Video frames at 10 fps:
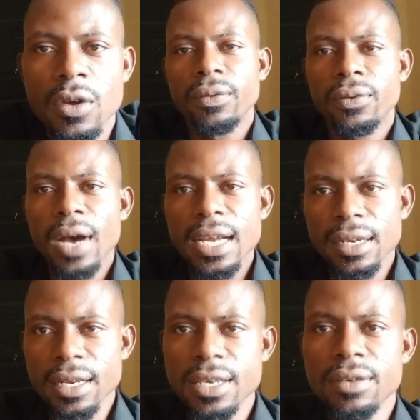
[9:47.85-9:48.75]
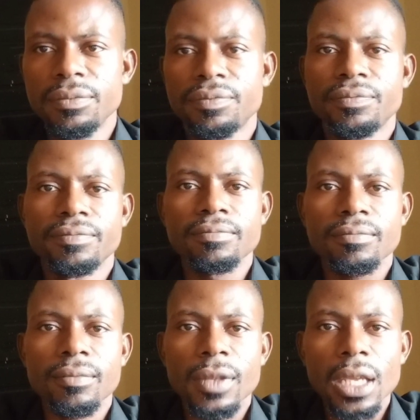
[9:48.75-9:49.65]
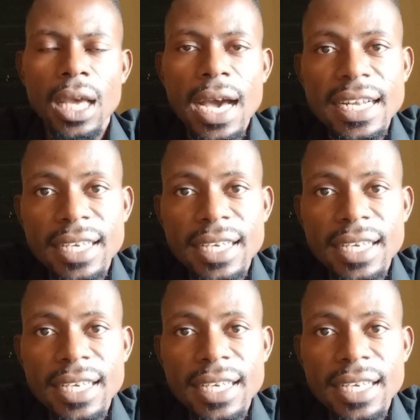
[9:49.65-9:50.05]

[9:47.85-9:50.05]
And finally, heart